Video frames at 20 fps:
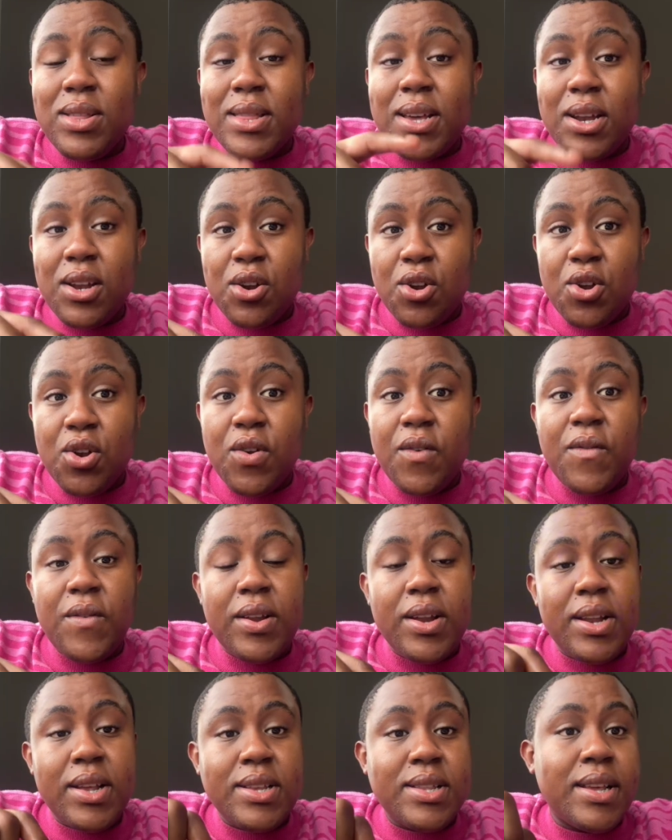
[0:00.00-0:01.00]
that a lot of
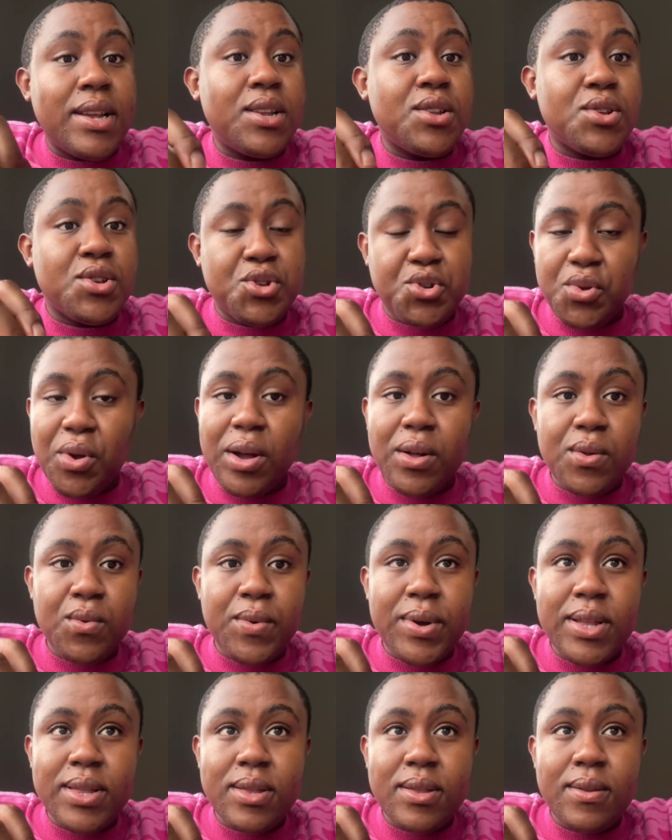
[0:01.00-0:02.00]
learners tend to struggle
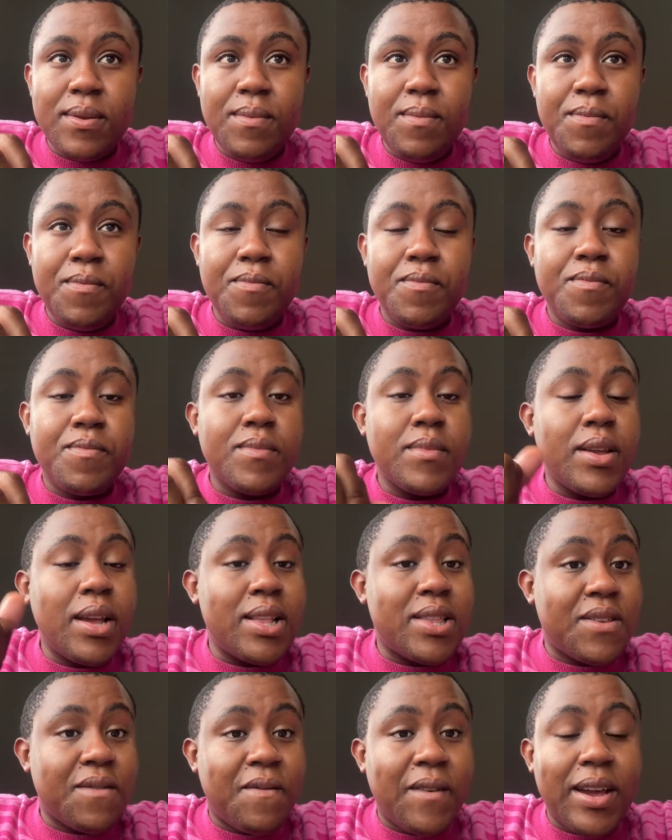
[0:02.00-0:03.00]
with,
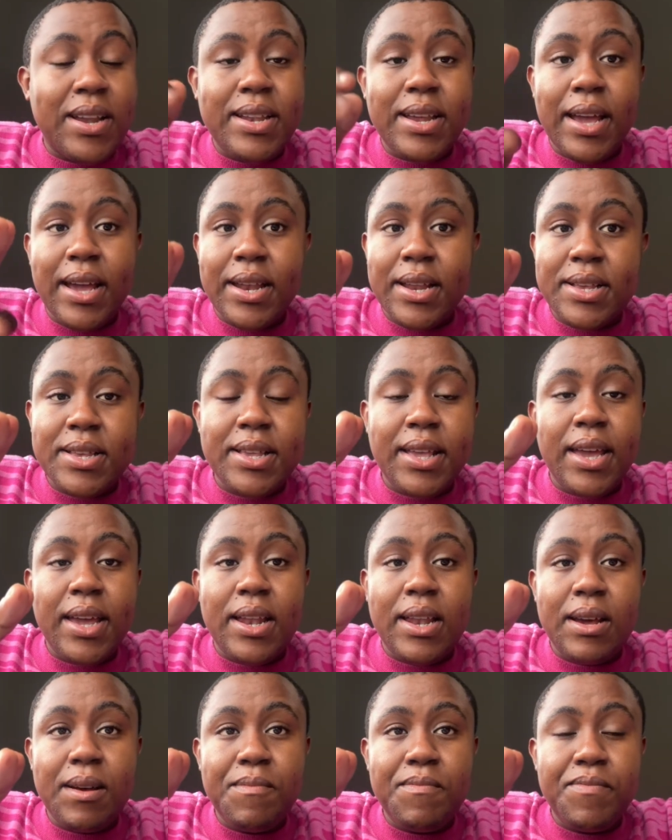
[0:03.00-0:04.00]
it's a vector and a
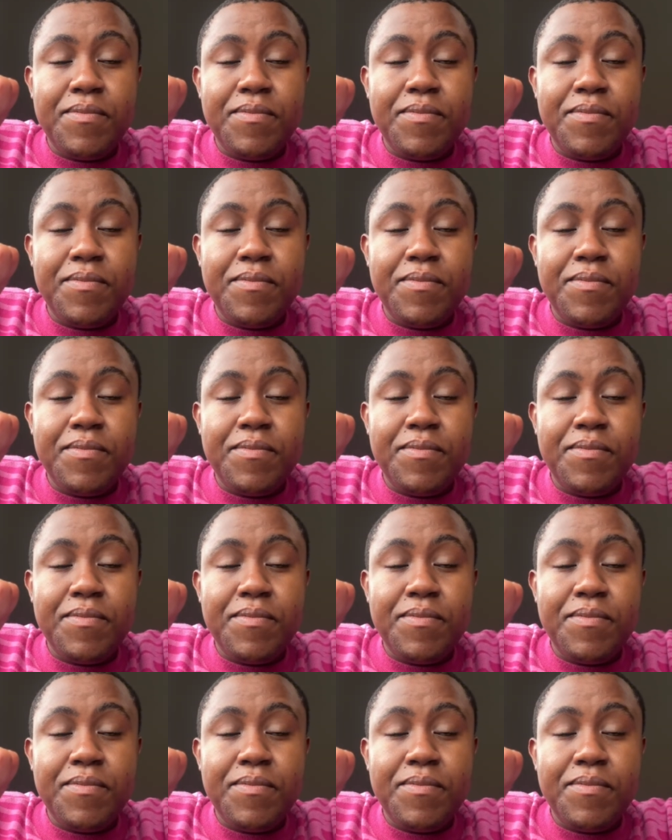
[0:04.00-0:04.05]
scalar.